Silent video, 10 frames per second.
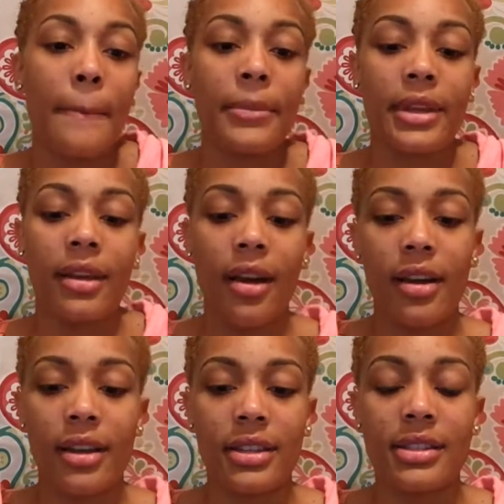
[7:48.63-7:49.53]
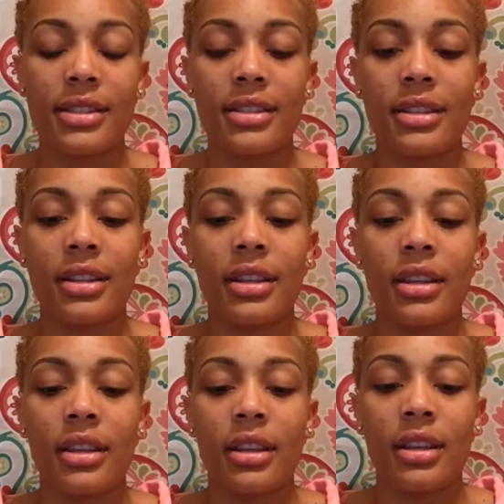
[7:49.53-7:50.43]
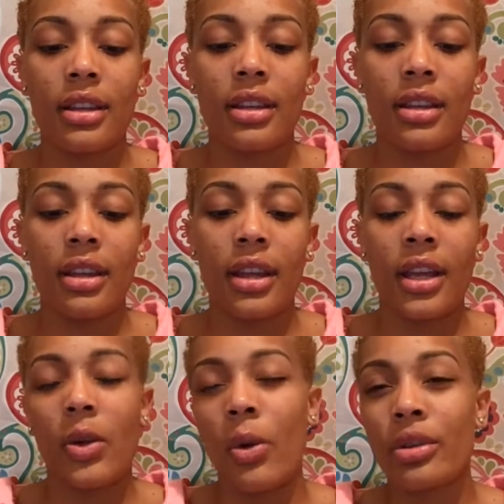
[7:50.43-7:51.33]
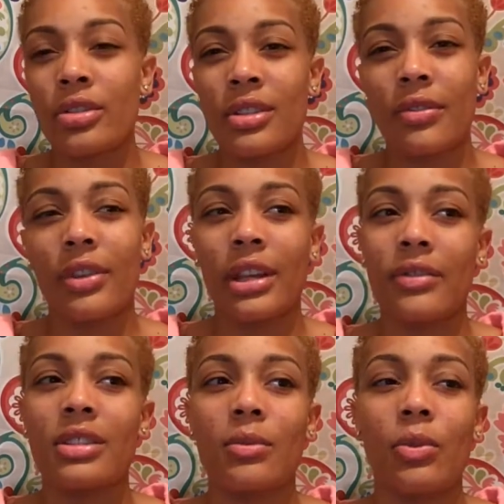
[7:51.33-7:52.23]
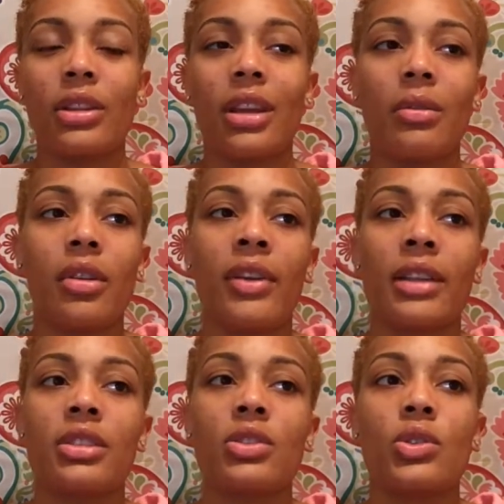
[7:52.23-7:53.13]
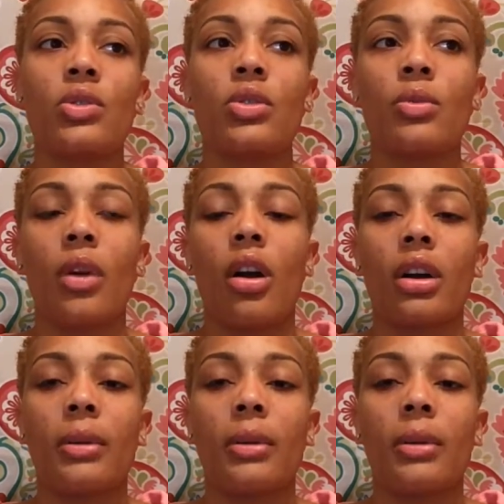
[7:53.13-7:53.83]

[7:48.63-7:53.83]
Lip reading: Because in order to forgive someone, they would have had to do you wrong.